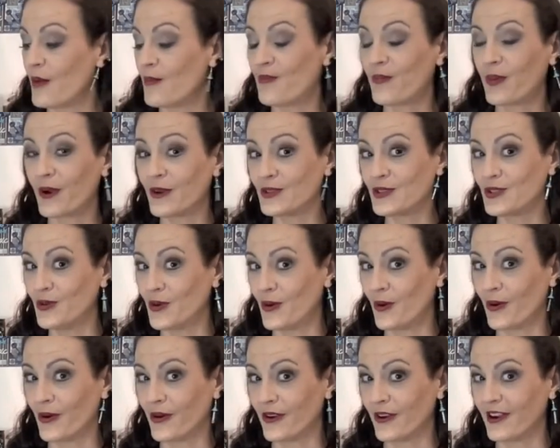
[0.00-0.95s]
personal
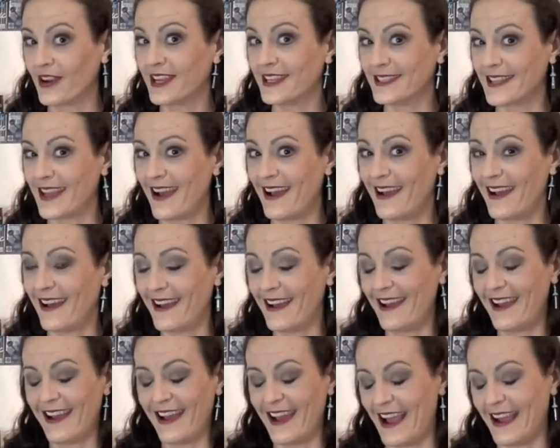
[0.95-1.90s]
order, because
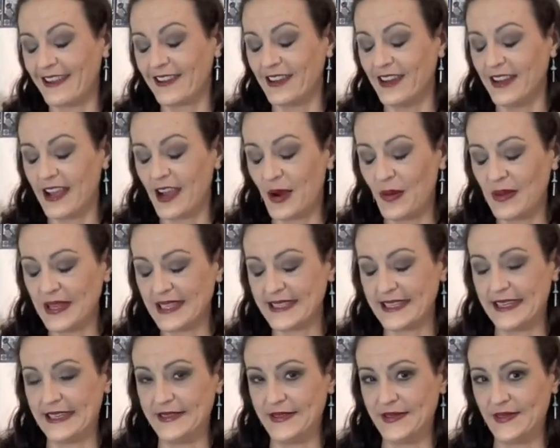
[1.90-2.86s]
I couldn't help
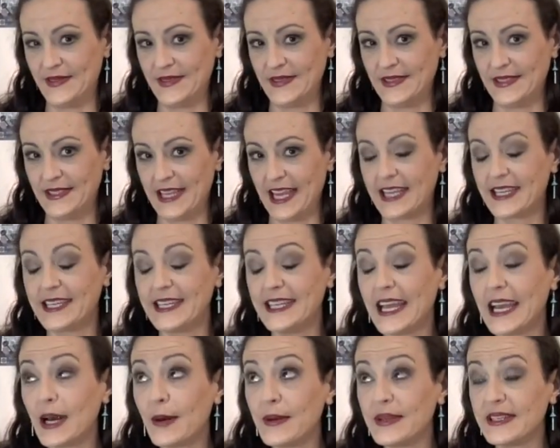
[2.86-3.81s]
myself.
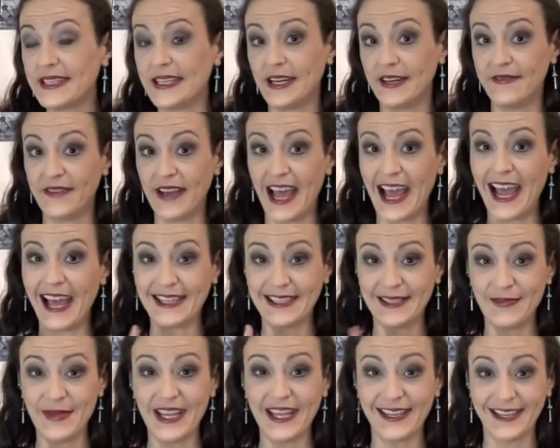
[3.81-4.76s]
I had to
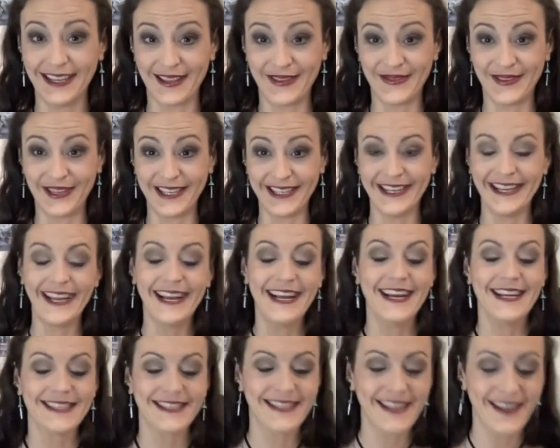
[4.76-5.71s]
make another one.
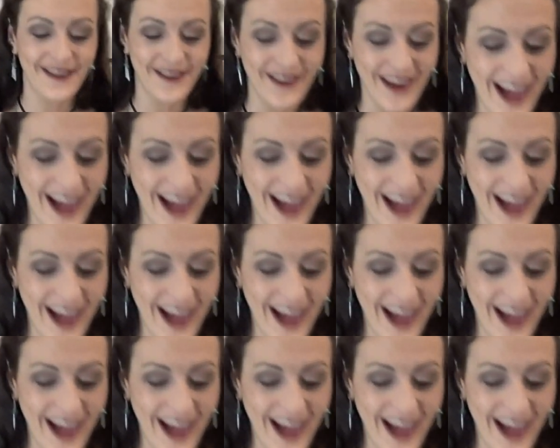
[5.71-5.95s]
So